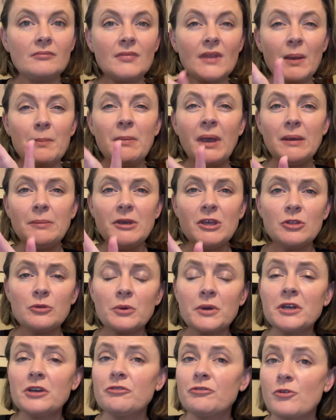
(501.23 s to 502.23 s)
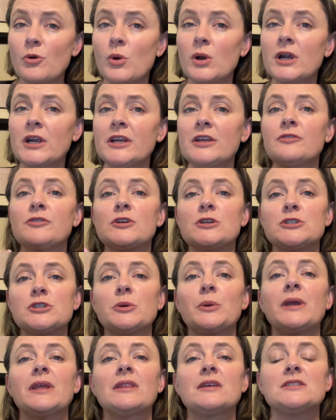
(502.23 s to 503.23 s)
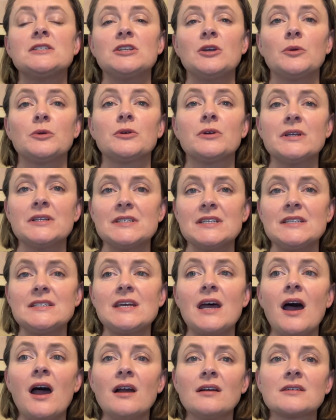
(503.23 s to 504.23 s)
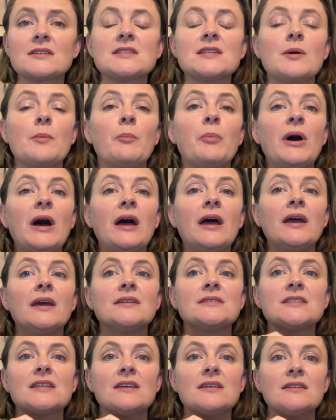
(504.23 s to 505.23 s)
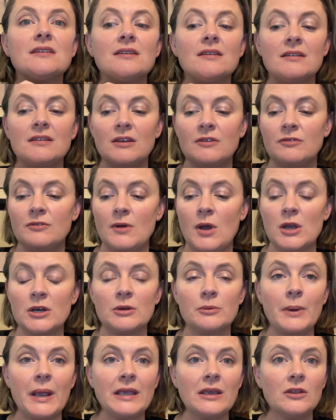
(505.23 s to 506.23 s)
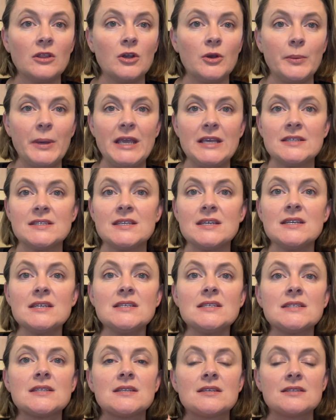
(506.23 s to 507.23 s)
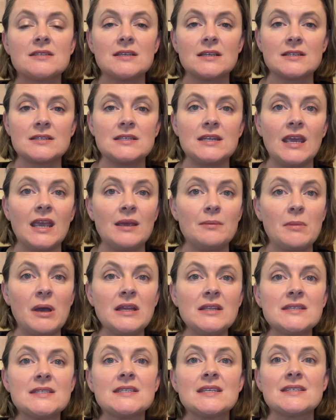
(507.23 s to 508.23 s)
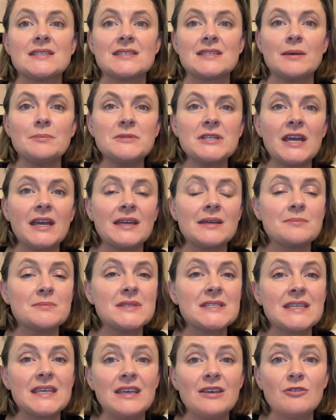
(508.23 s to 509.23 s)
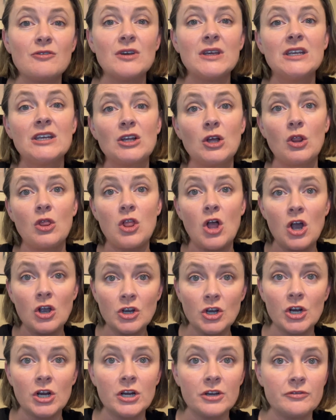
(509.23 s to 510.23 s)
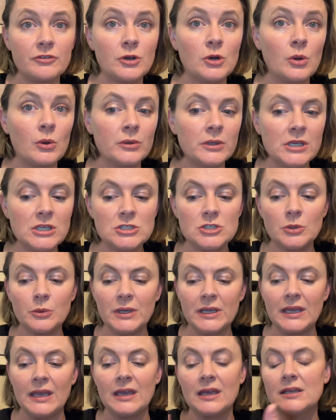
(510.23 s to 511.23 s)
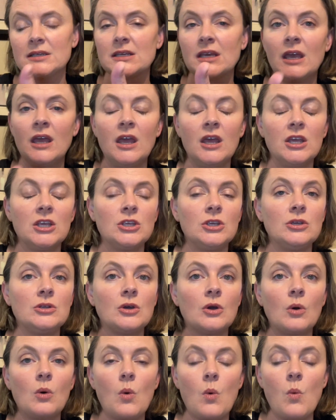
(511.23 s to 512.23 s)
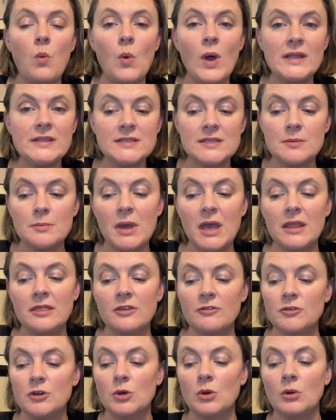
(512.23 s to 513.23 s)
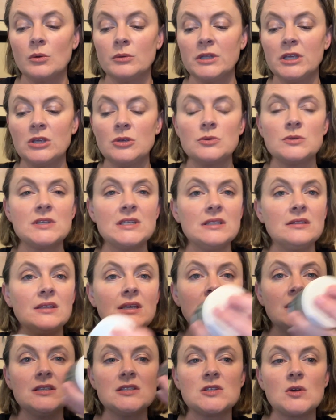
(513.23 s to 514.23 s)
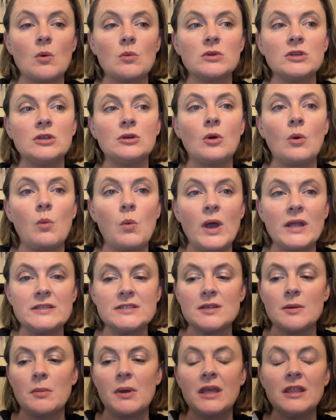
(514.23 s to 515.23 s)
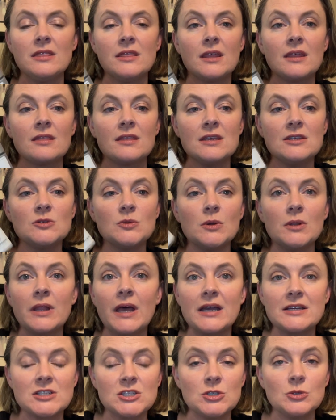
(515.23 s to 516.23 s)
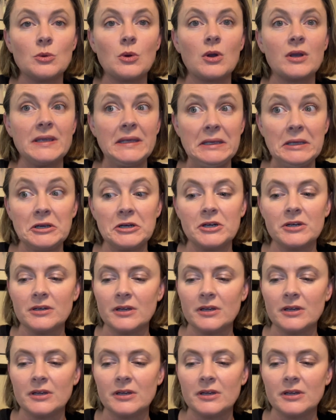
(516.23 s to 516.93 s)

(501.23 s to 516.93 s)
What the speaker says: Maybe 3 to 4 if you're doing the deodorant detox, but if on a regular basis, 6 to 8 months, sometimes even longer if you're only doing it, once a month. If you're only using these, once a month, these will last you a year.